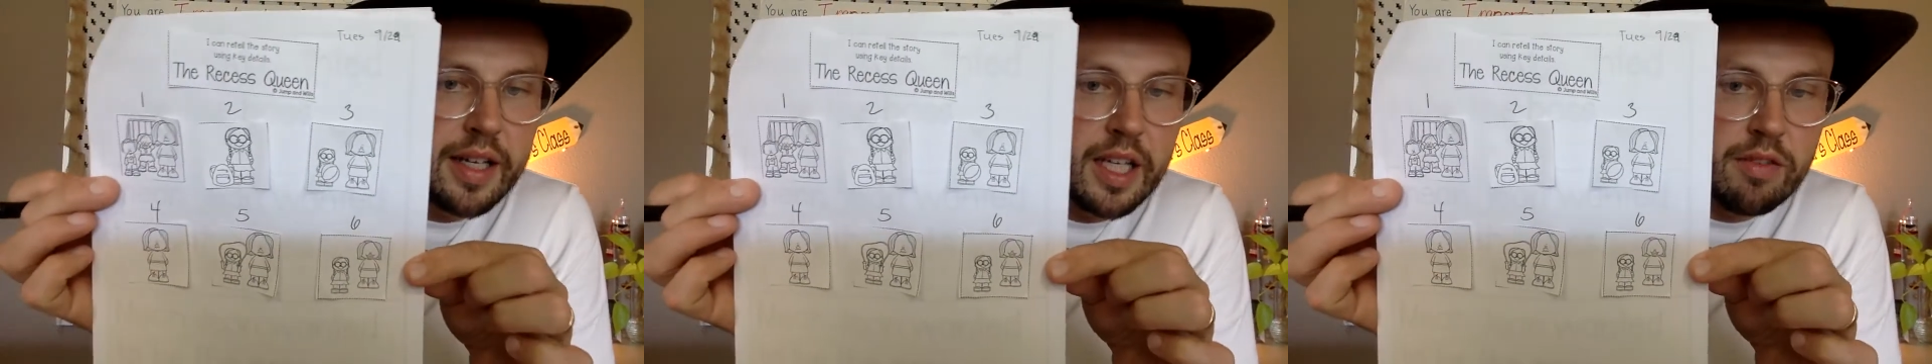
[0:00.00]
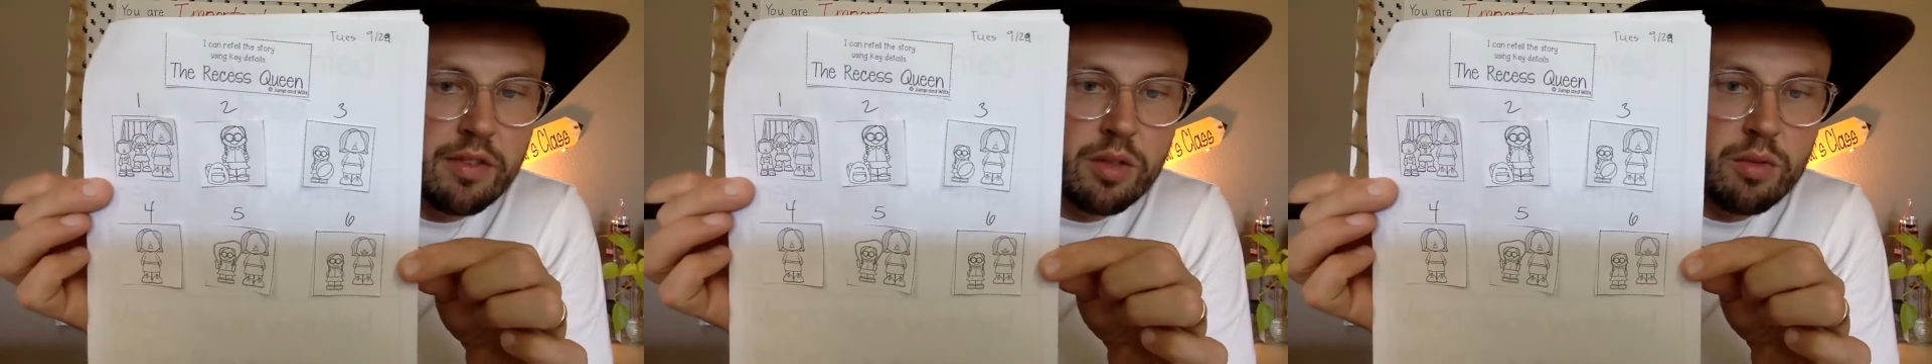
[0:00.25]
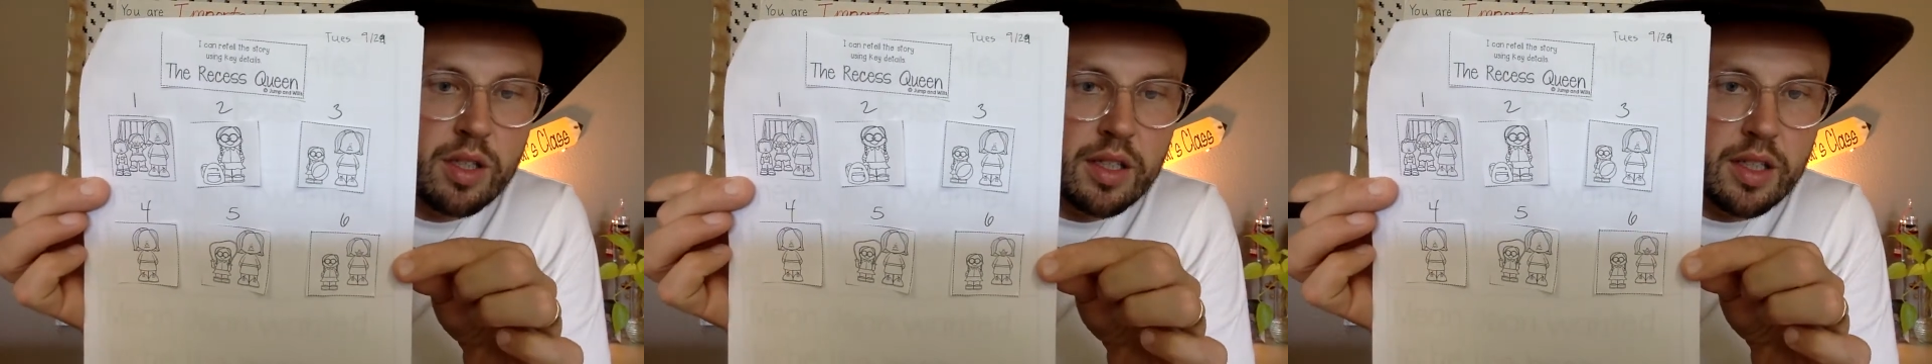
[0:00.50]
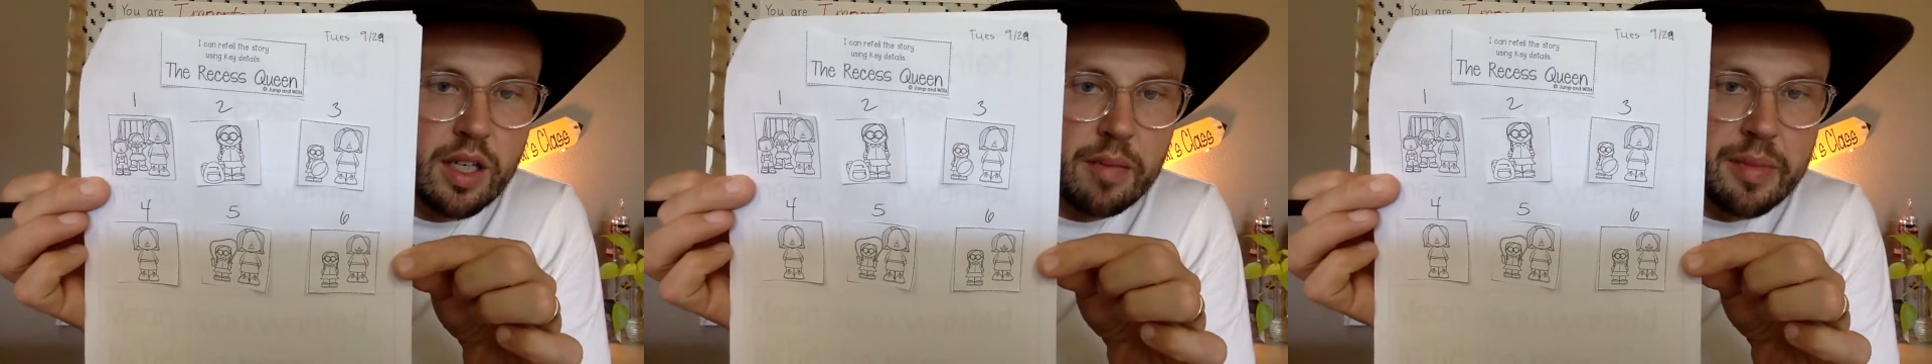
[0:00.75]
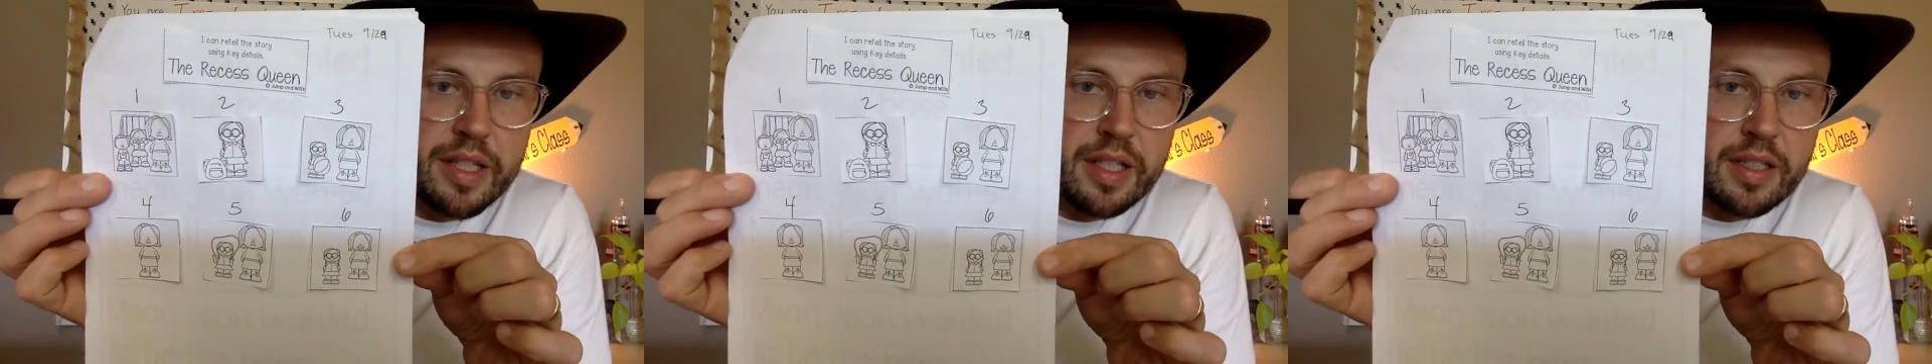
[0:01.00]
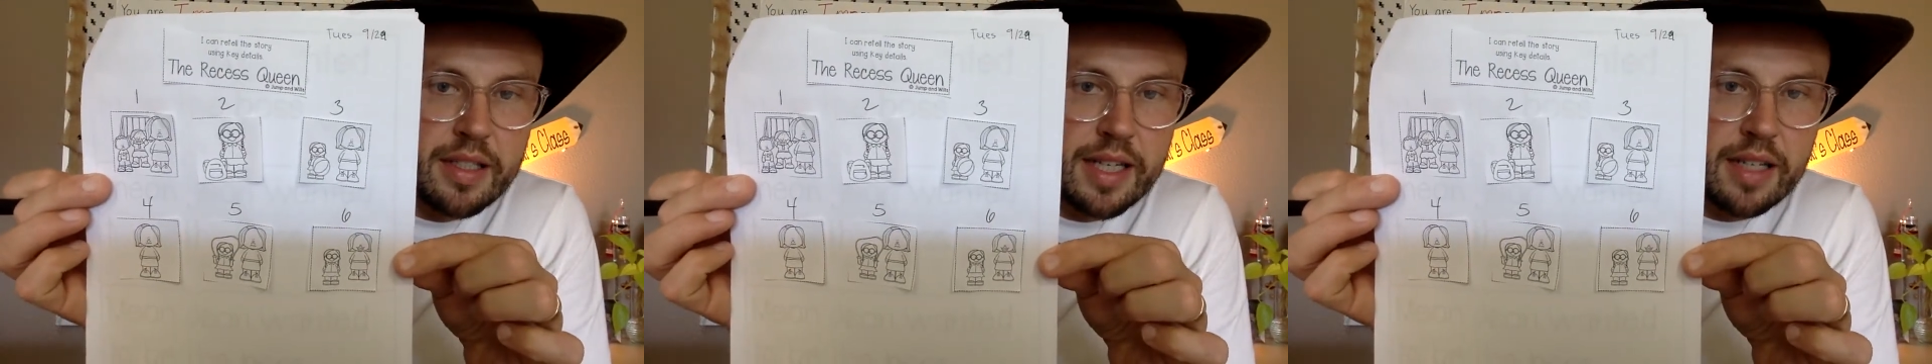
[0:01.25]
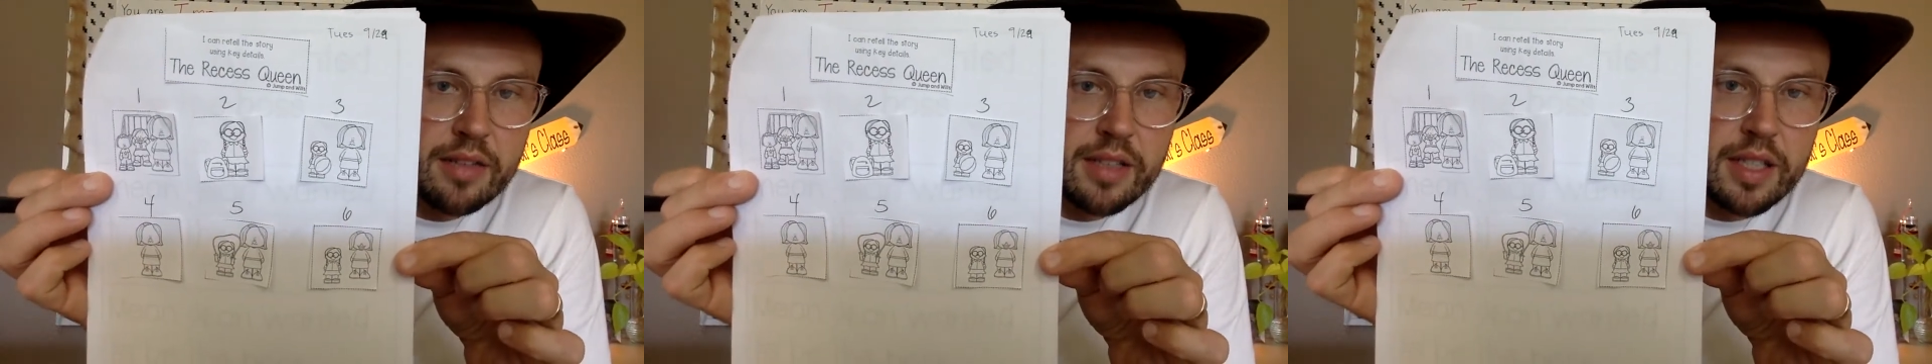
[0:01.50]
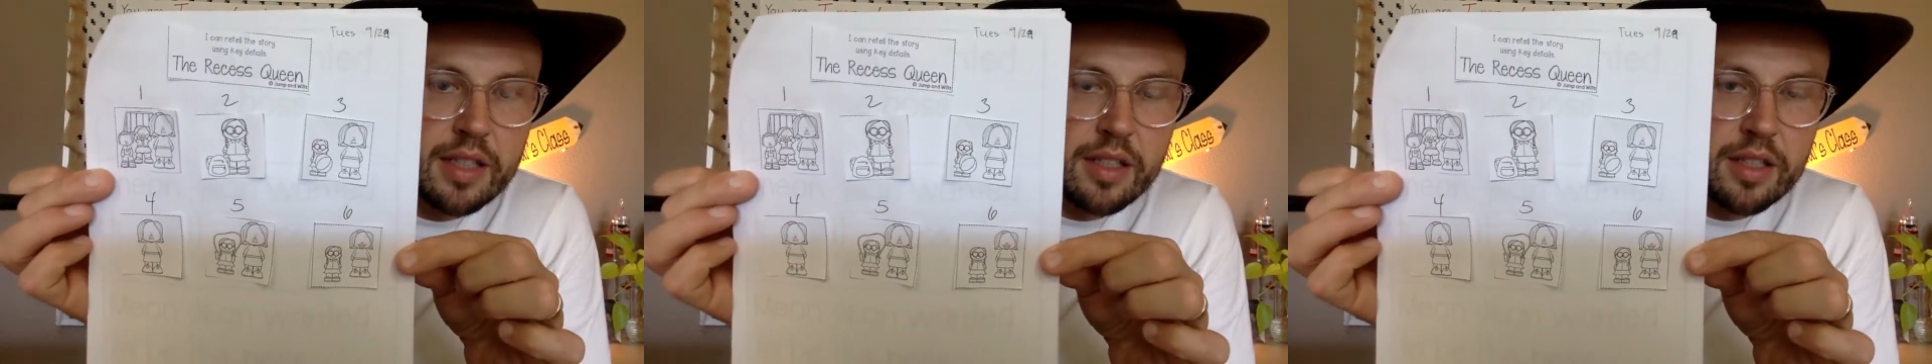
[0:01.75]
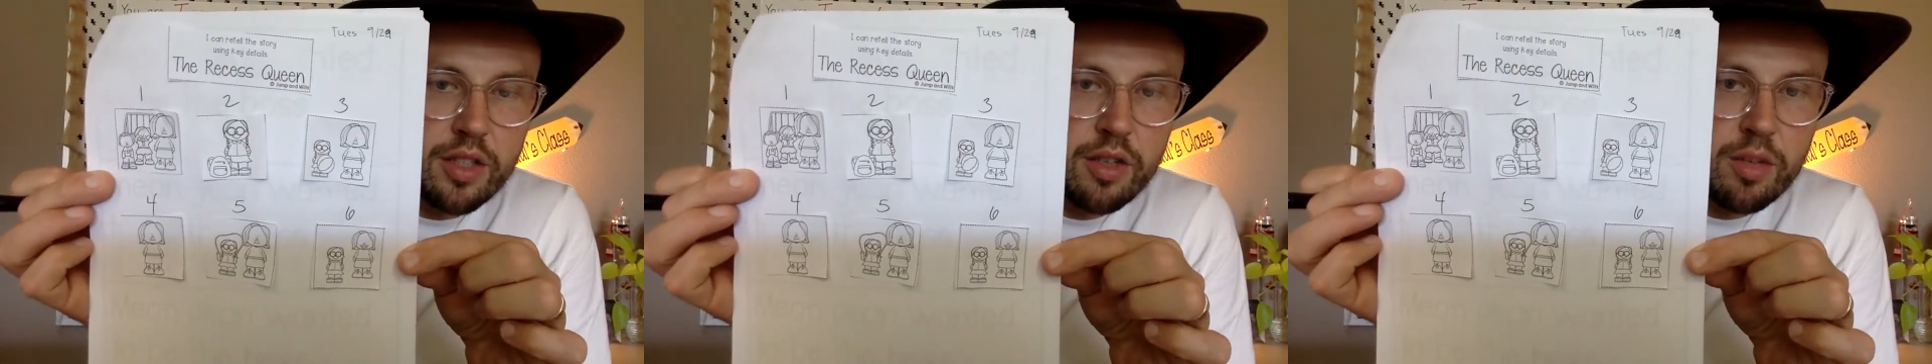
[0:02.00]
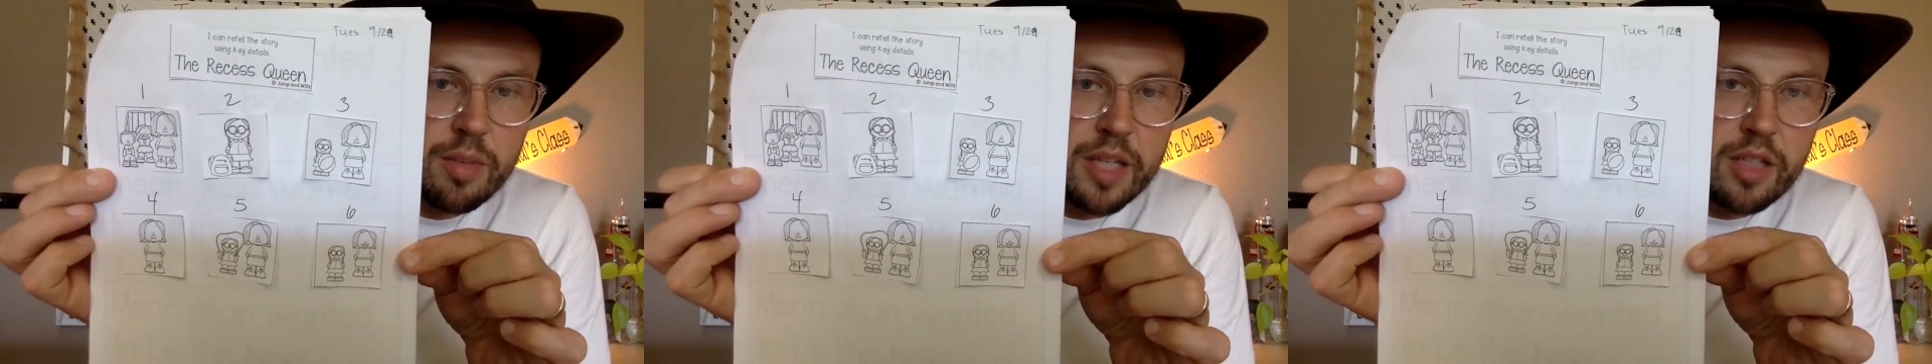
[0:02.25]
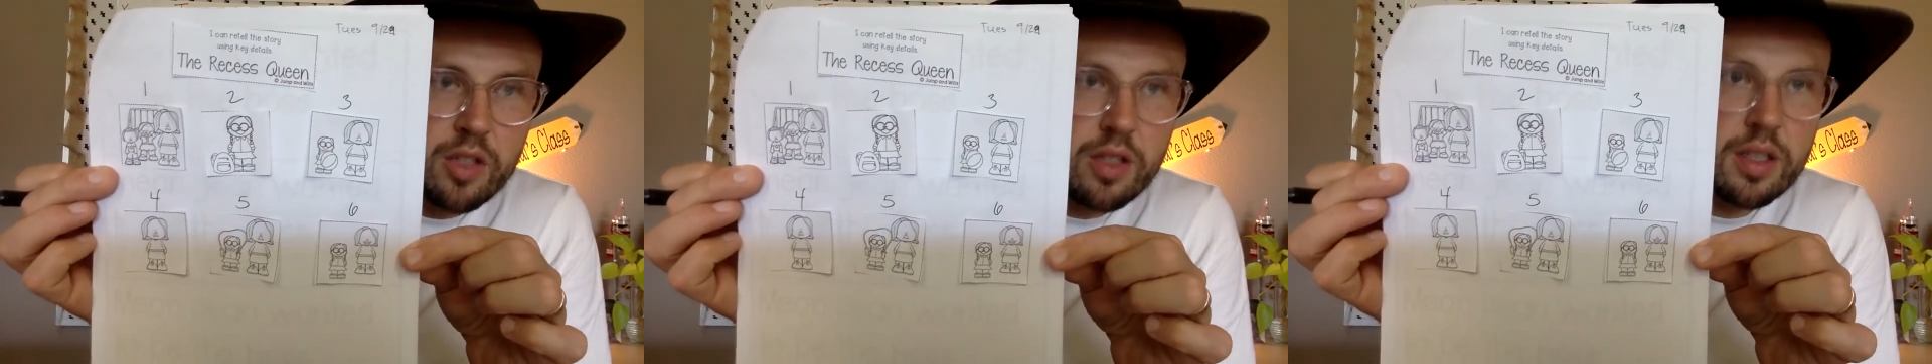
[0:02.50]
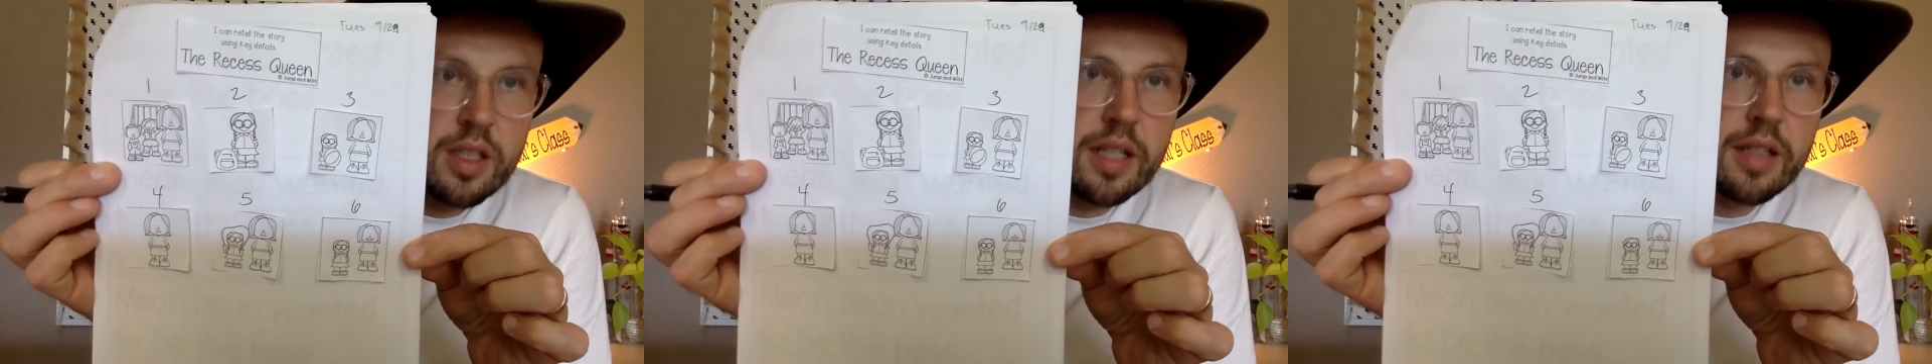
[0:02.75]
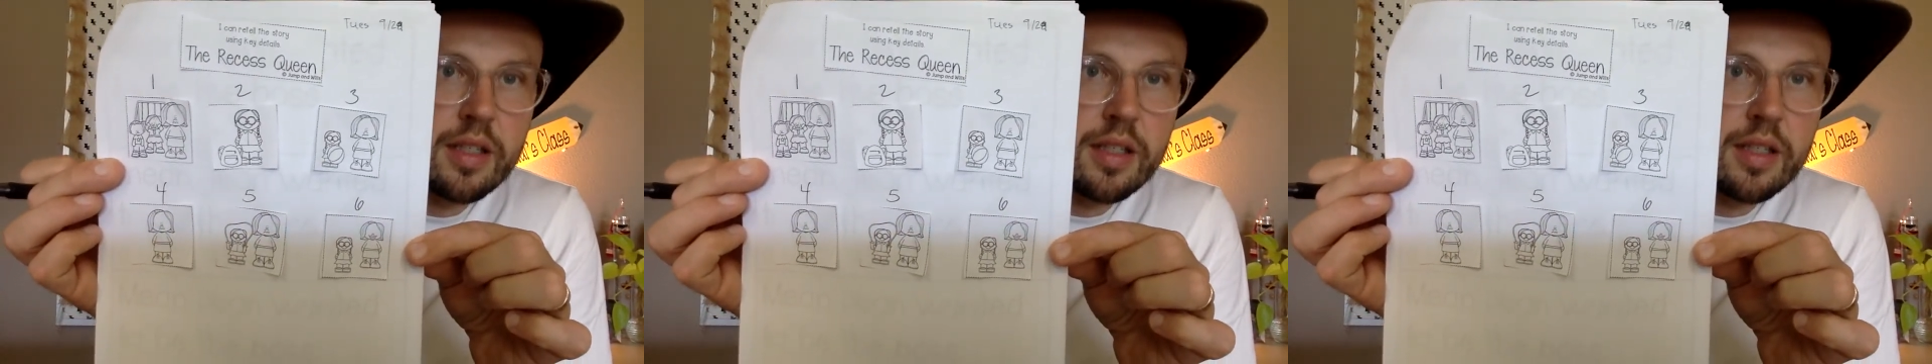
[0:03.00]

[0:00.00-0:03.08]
If you want to copy this down, get your pictures in that